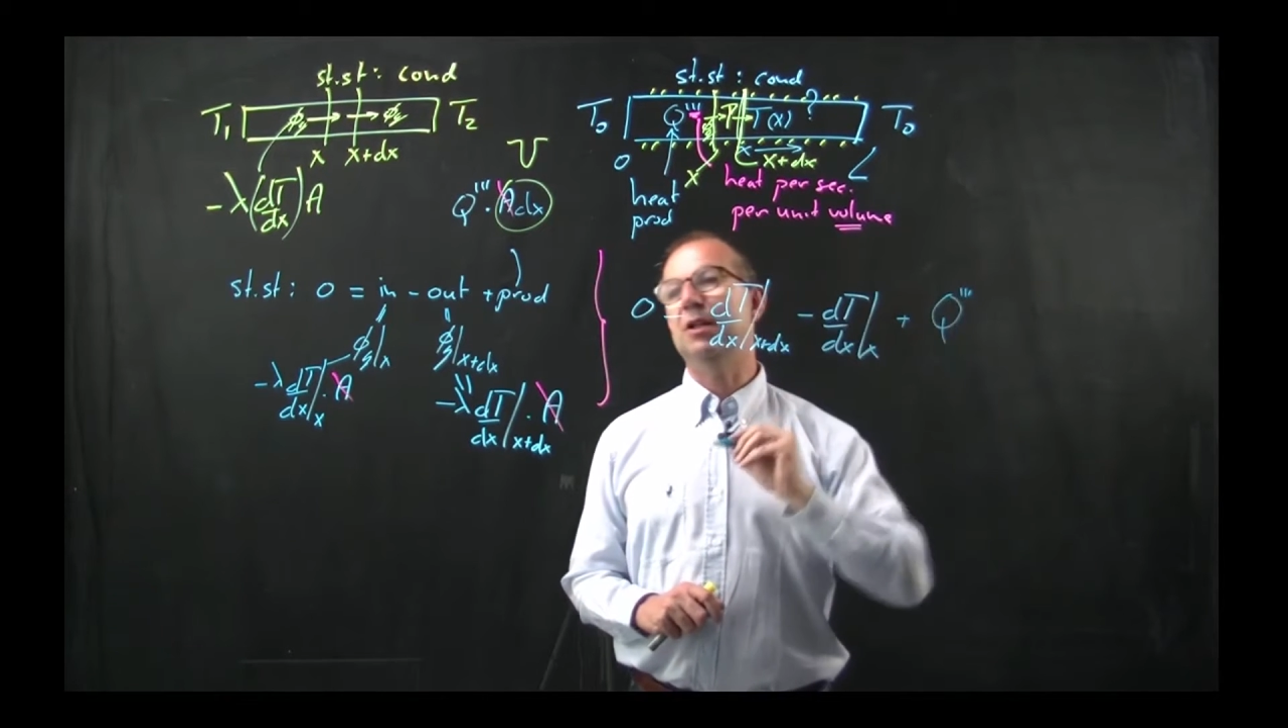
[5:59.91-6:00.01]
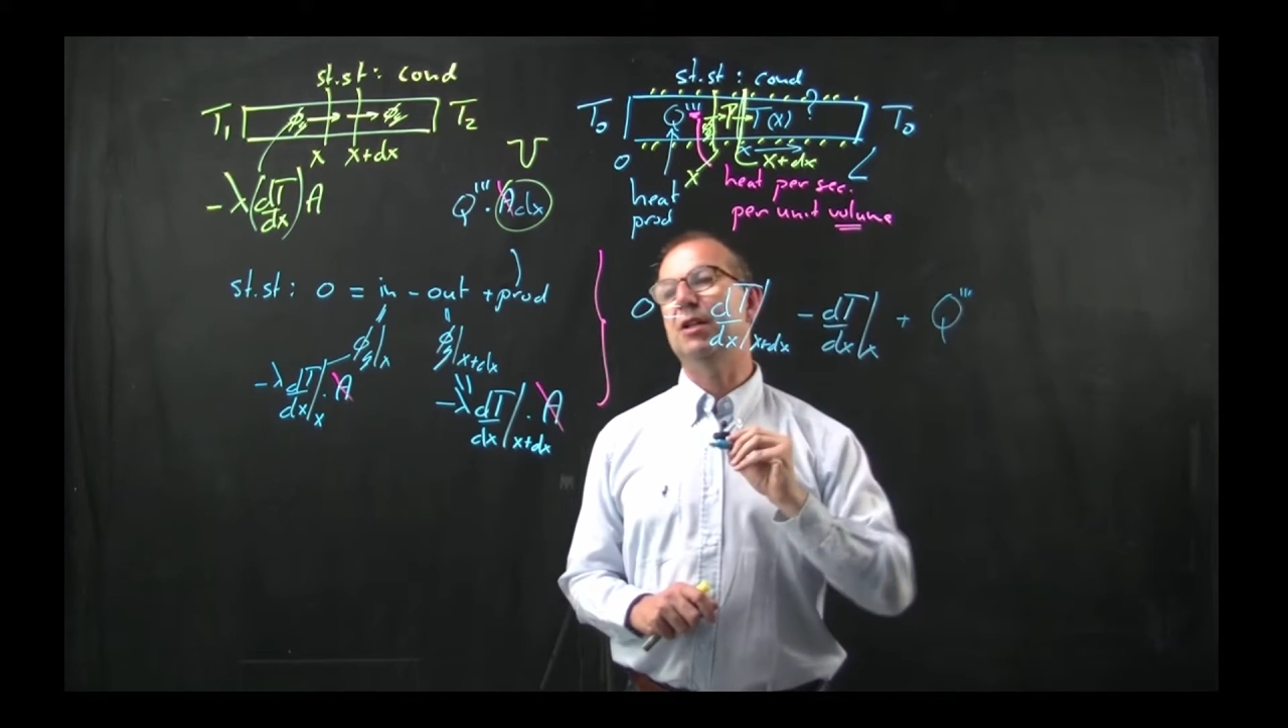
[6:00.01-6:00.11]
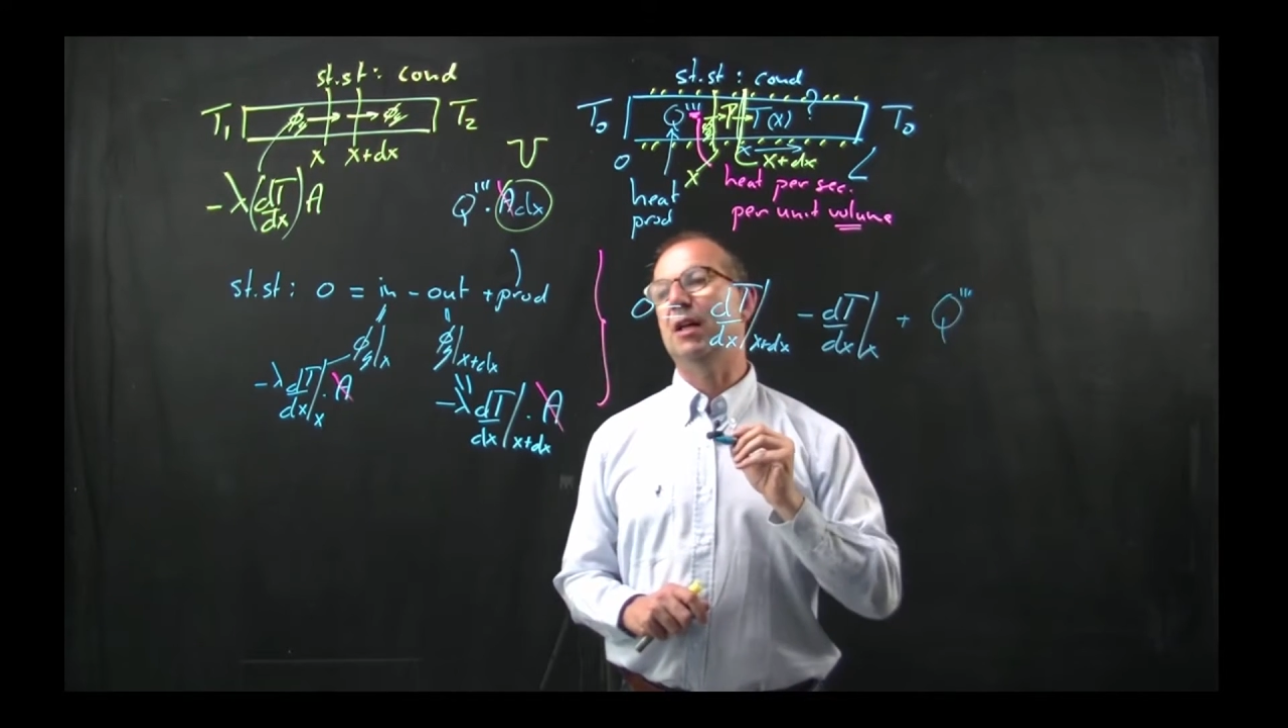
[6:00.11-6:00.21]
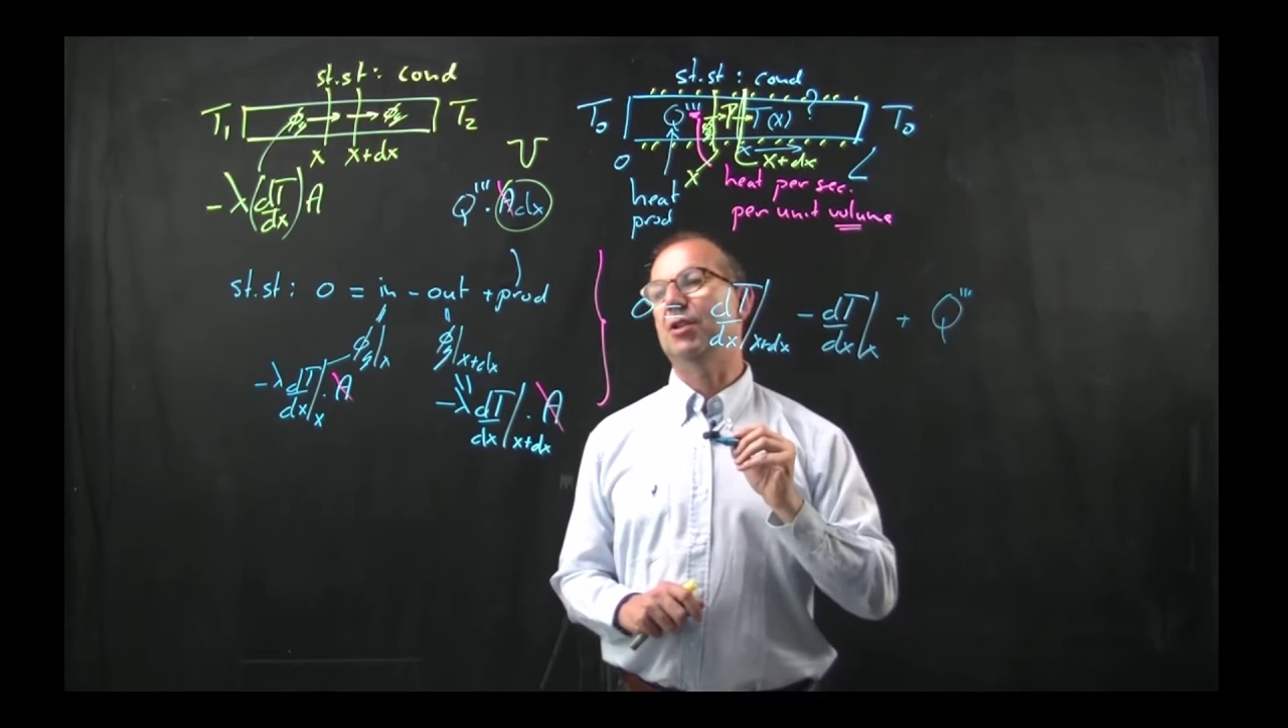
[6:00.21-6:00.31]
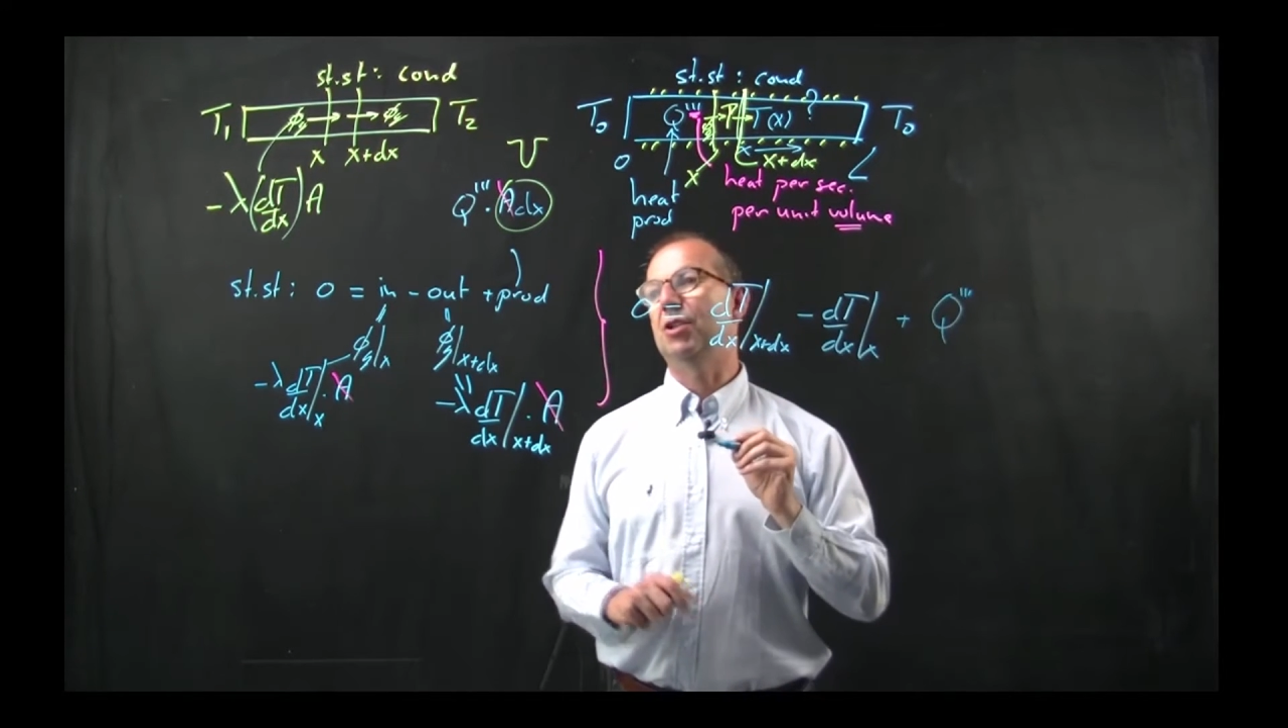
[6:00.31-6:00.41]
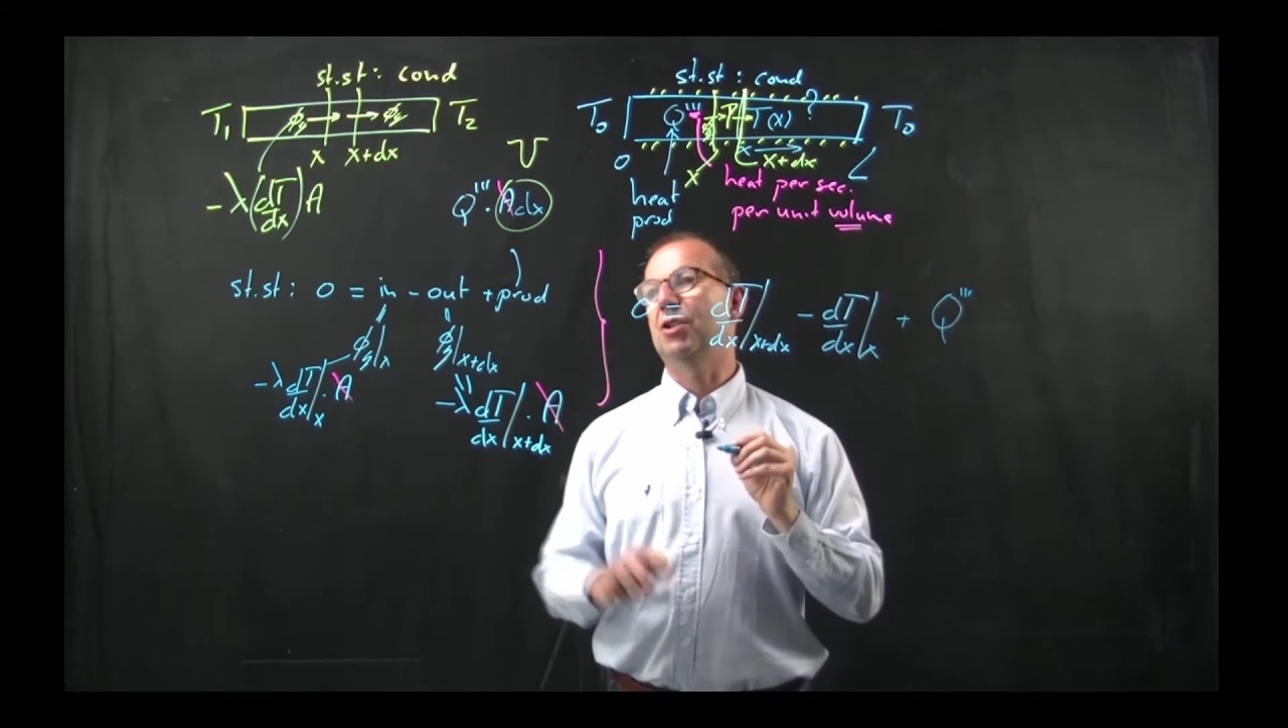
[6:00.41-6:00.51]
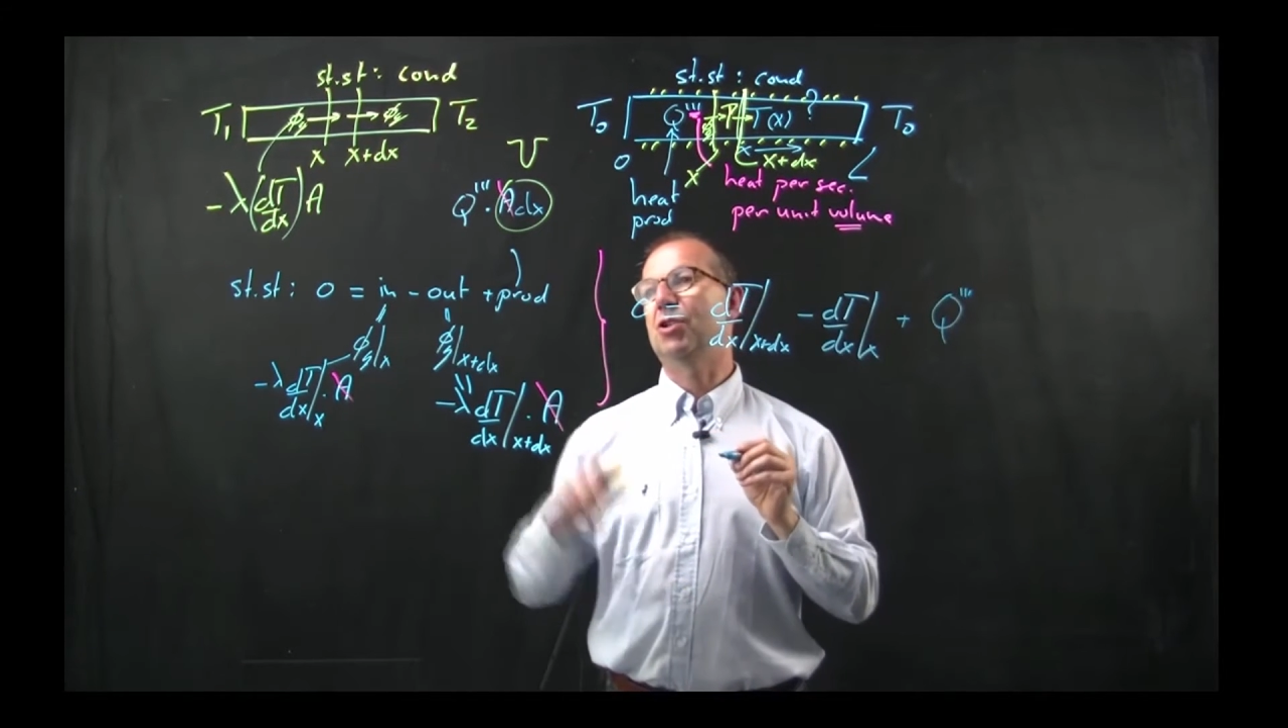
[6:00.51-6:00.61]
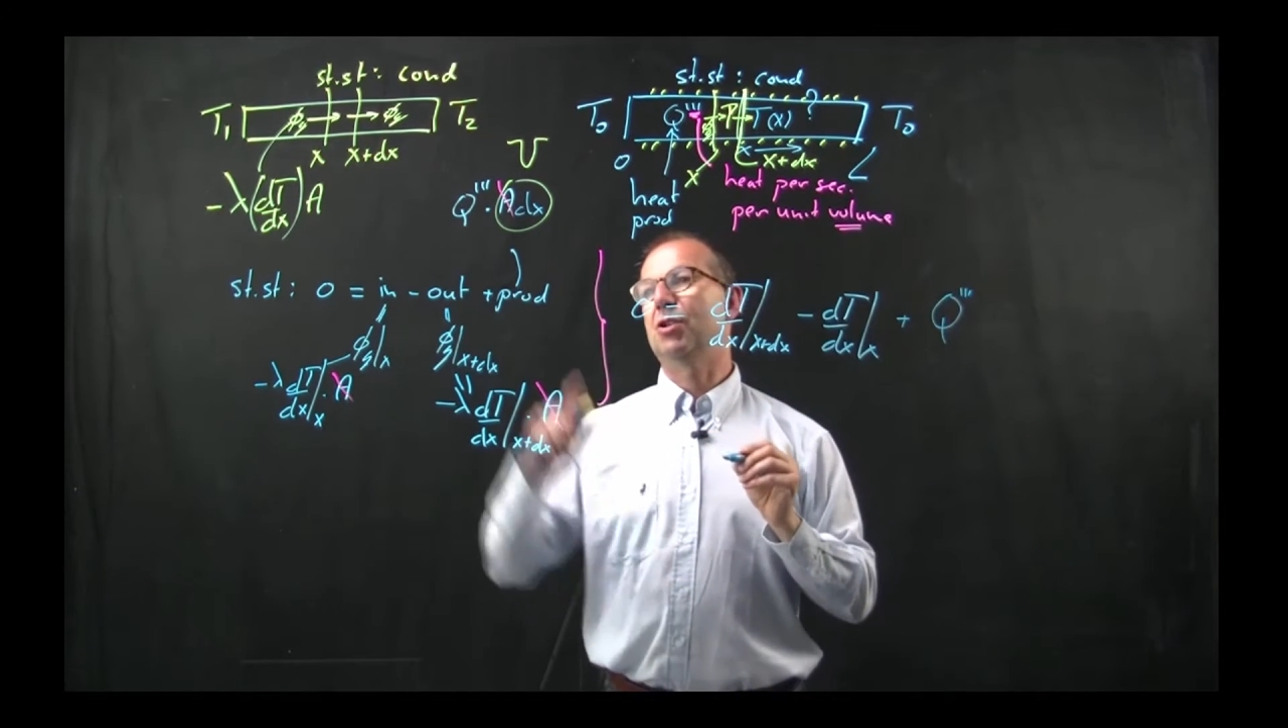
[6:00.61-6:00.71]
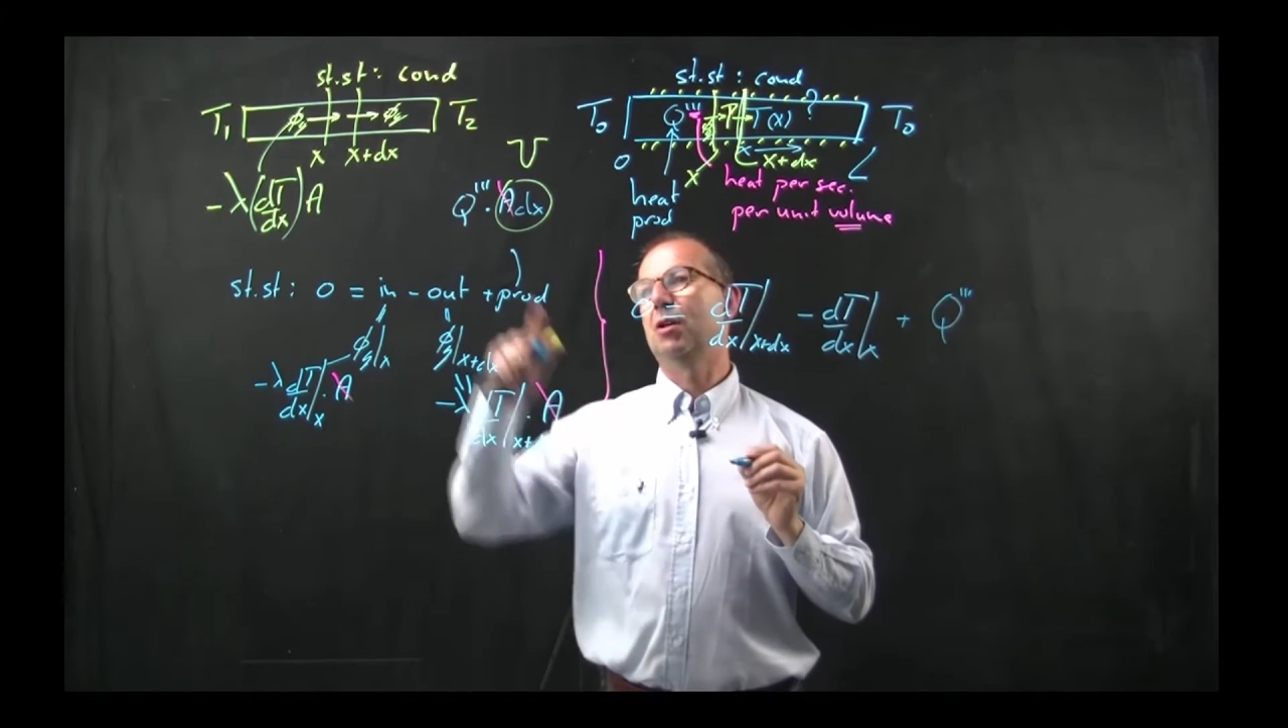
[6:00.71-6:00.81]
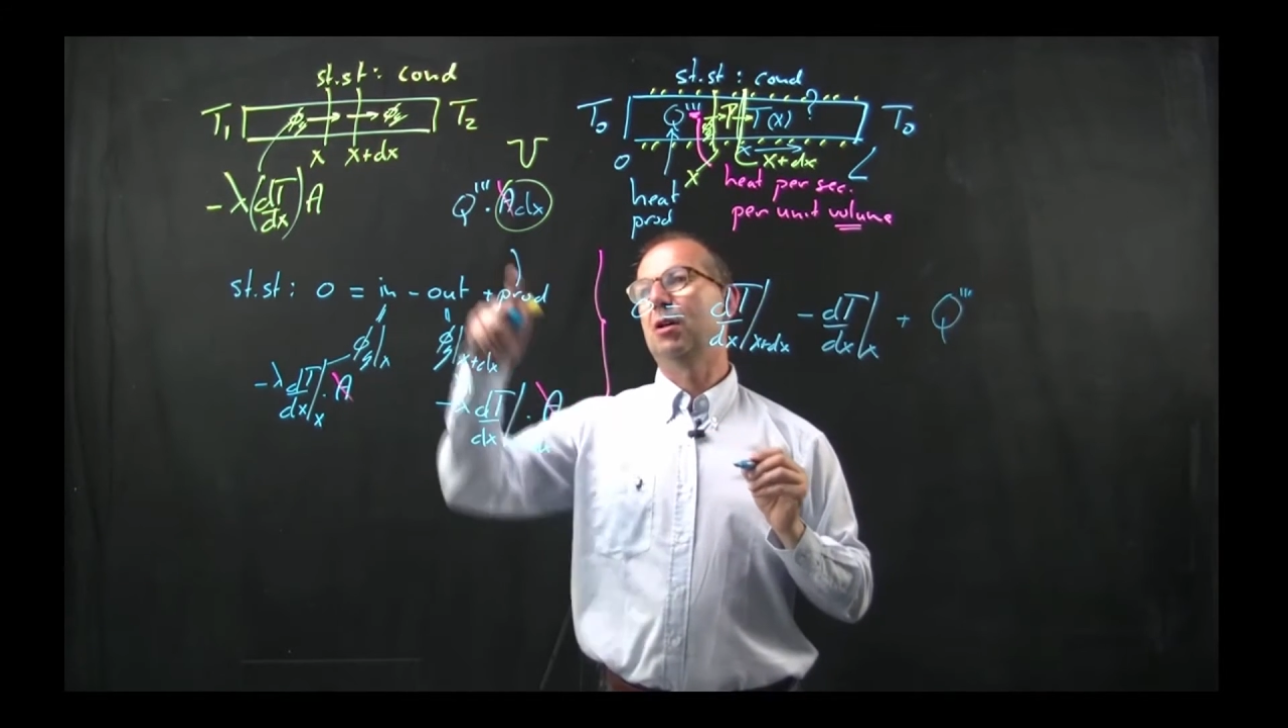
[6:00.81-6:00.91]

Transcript: dashes,